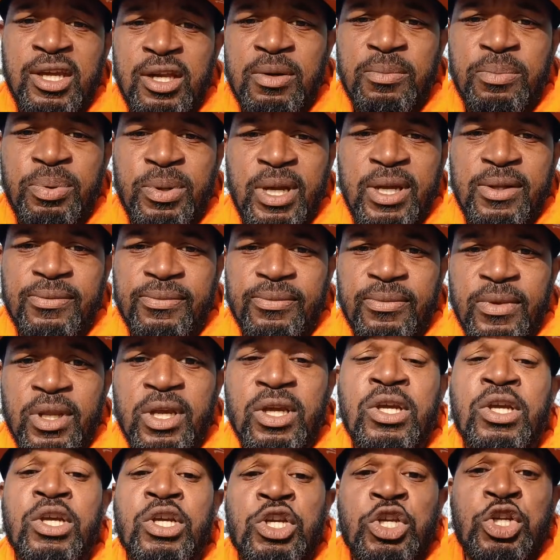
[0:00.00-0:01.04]
a butt,
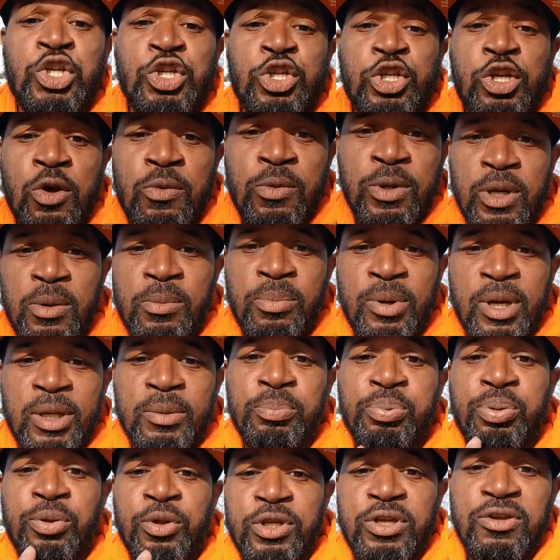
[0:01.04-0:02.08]
showing a butt.
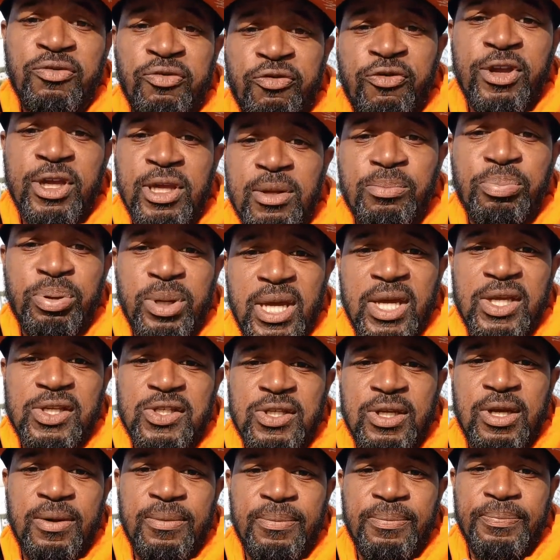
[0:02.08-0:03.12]
Pull your freaking pants
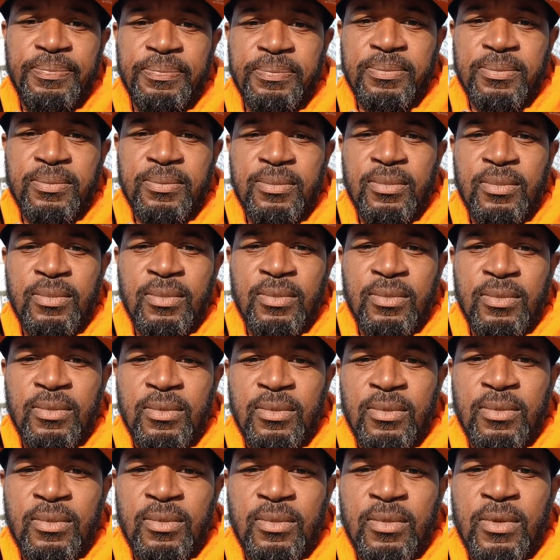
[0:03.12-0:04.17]
up
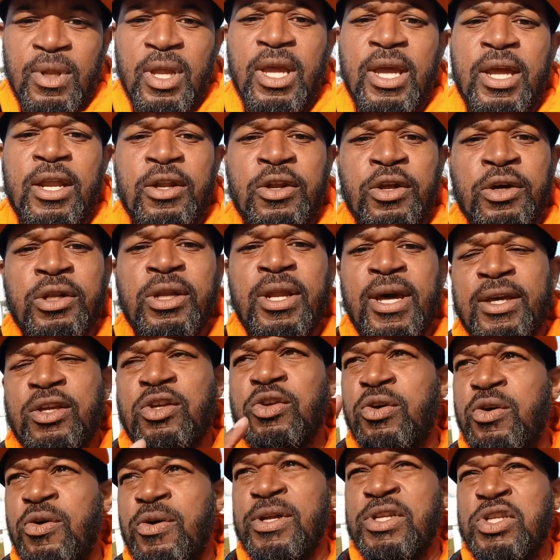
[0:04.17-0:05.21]
and look like you're
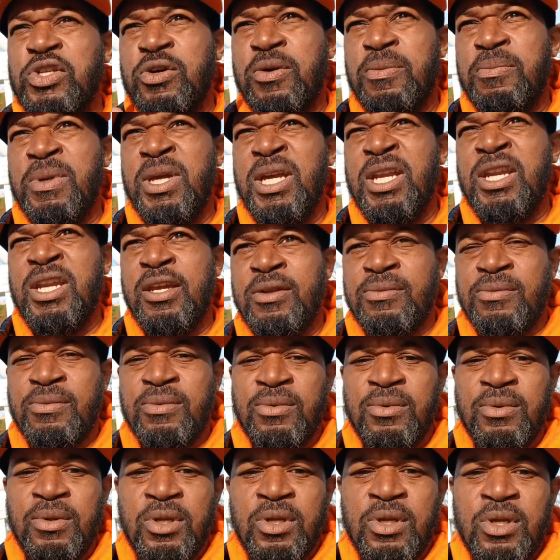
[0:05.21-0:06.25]
going to a meeting
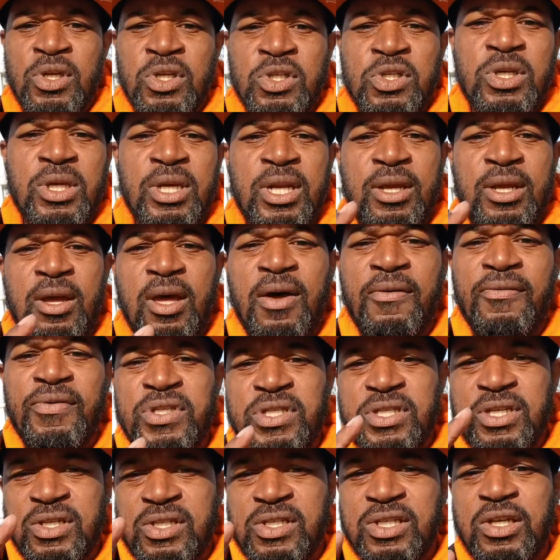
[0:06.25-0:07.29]
so that others
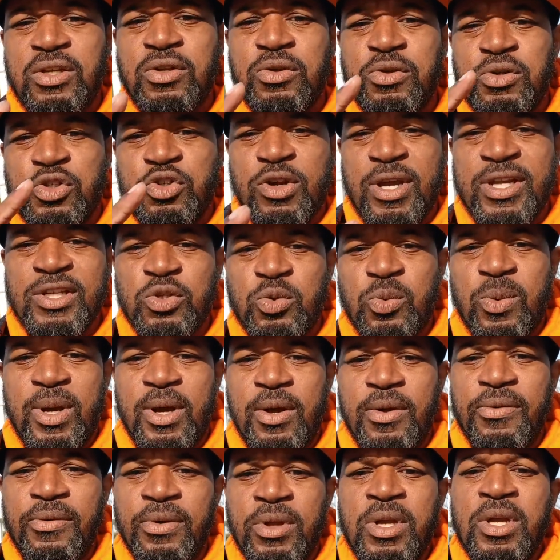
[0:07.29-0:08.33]
that see you dress
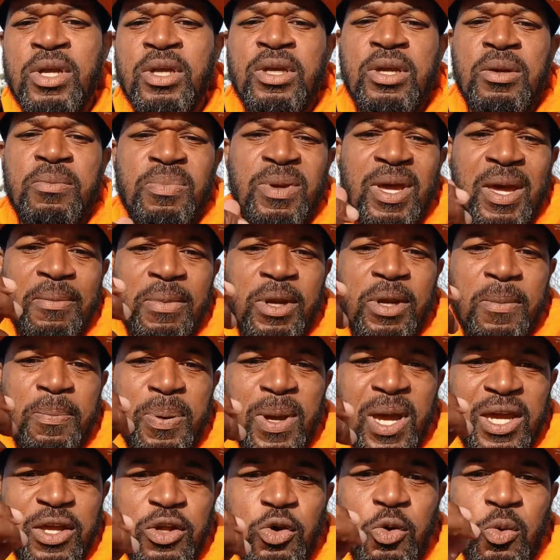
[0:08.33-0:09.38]
well can be able to
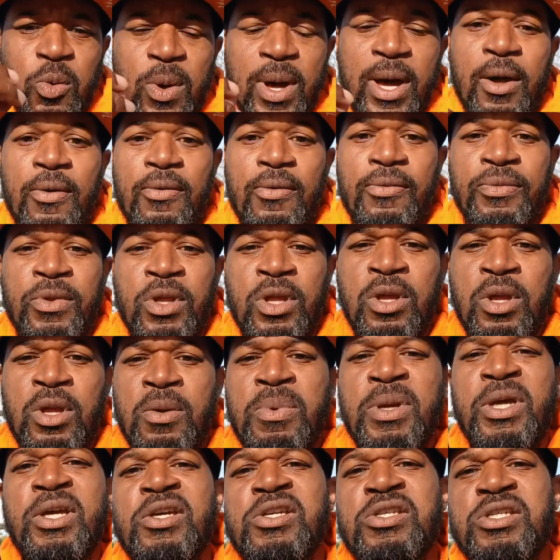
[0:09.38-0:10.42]
pay you well
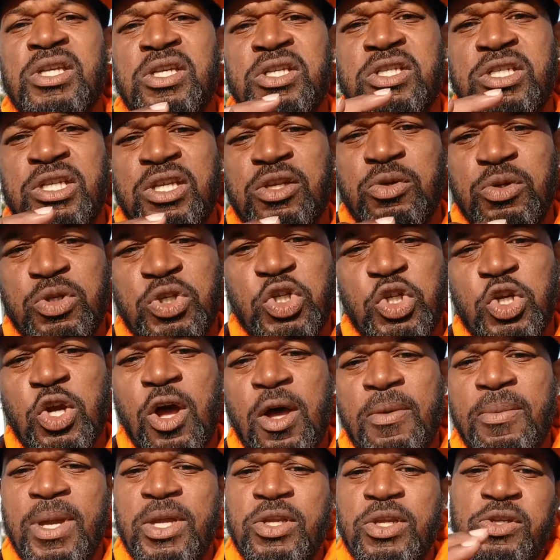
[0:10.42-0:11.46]
because they see you
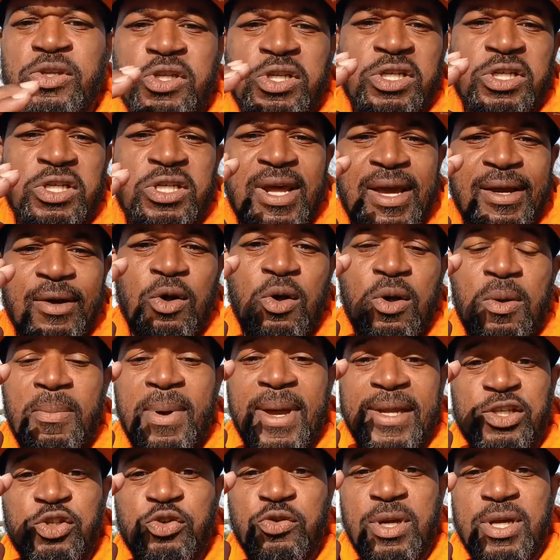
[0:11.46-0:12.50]
sharp and you're just not going
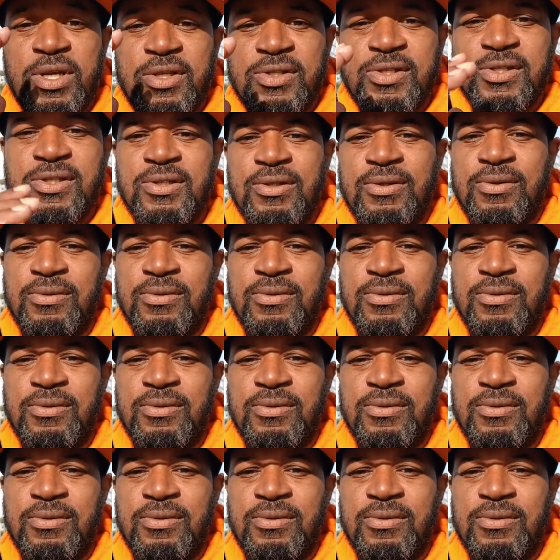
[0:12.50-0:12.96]
by trends.